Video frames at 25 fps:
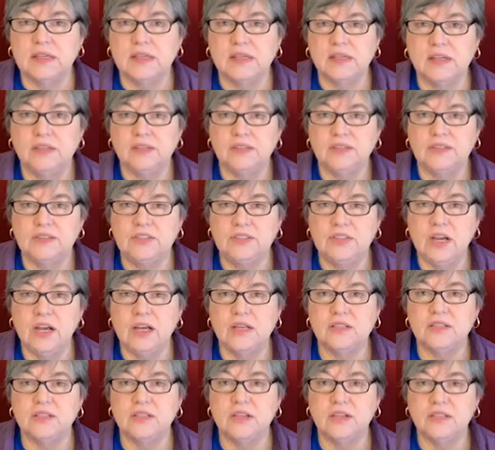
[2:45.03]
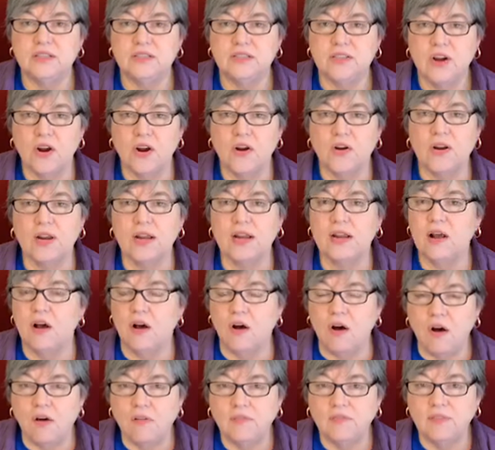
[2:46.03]
You just turn it
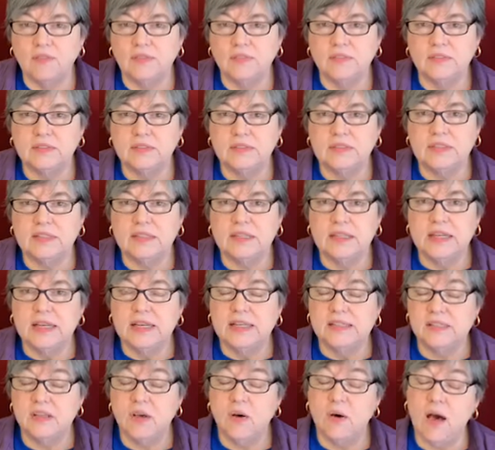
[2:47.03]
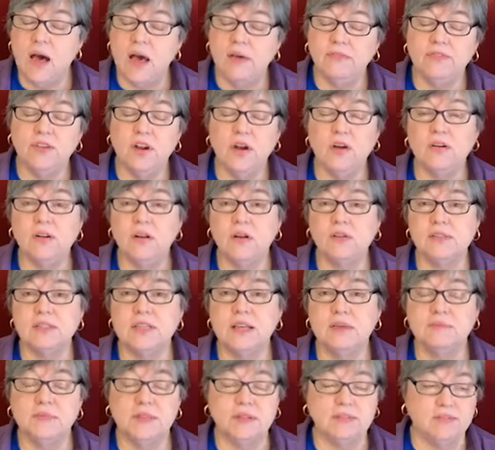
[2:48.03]
off. So I've turned on
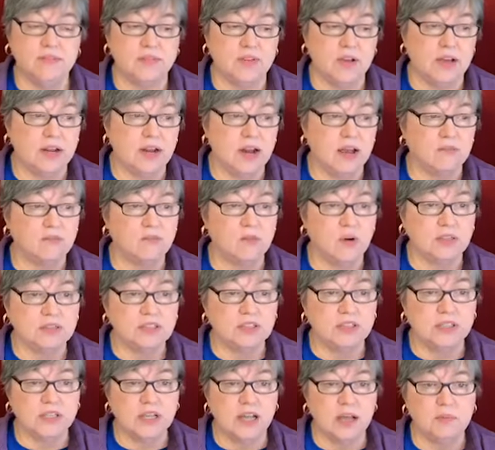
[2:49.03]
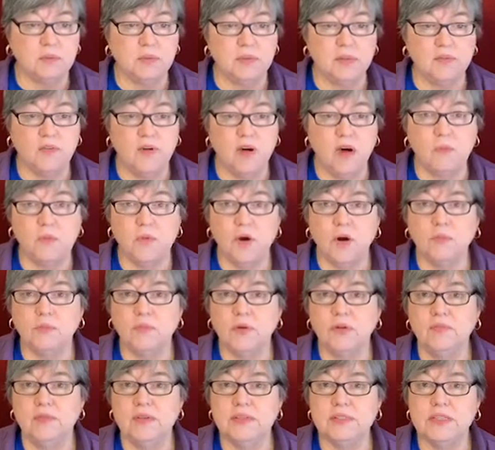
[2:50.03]
something fun. I've watched a couple of Hallmark
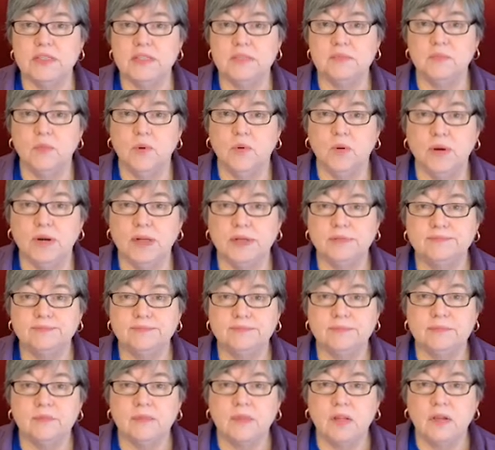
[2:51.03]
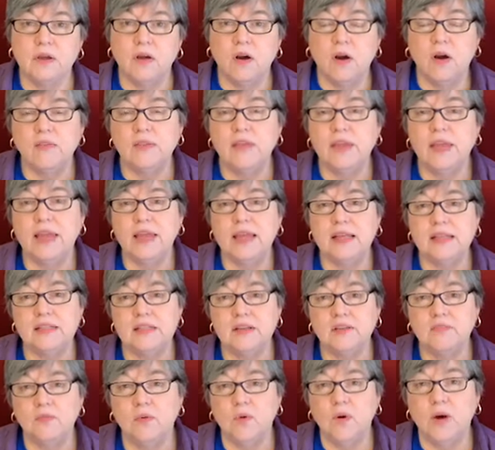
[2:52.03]
movies this morning. Or the end
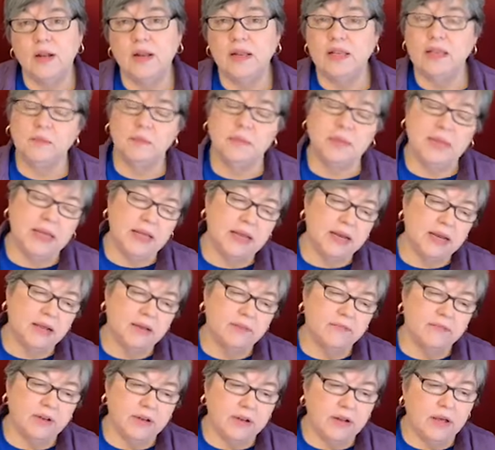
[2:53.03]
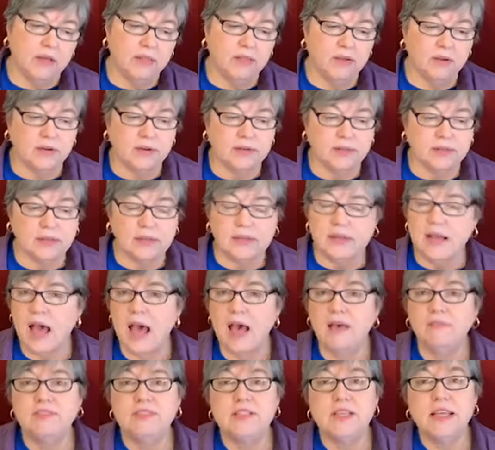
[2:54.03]
of one and the beginning of another. And
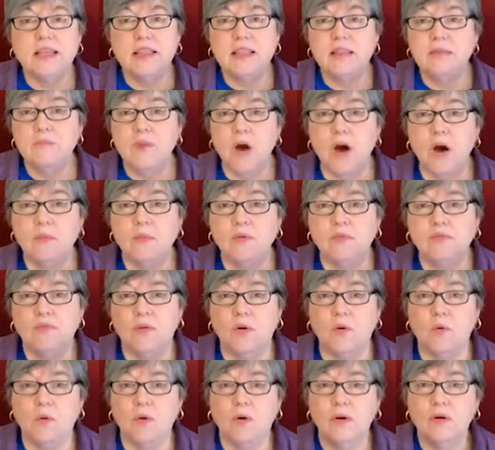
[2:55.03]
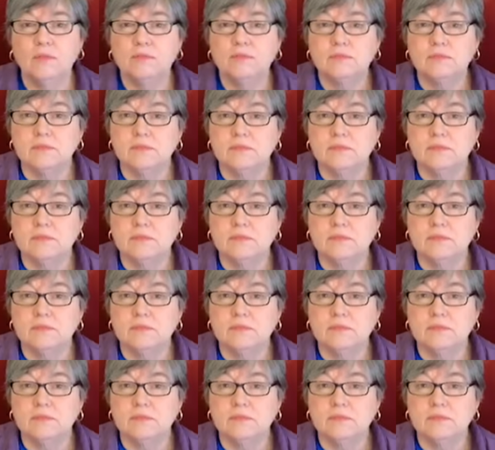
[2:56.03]
I've seen them all before.